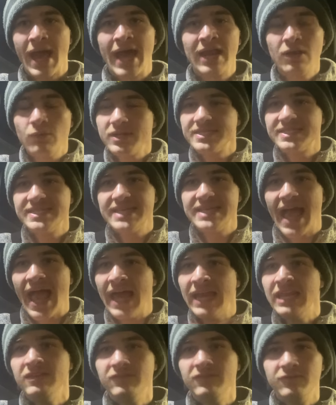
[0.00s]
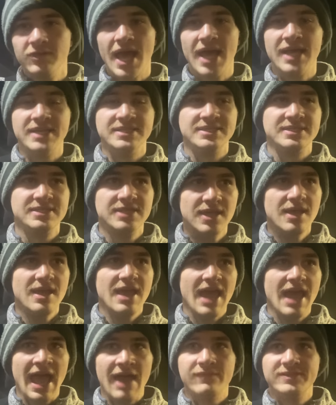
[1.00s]
I don't want to see any of you guys
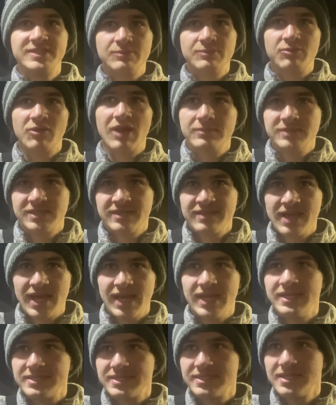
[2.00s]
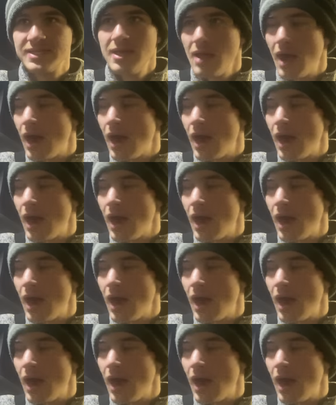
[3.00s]
having some problems on the ice.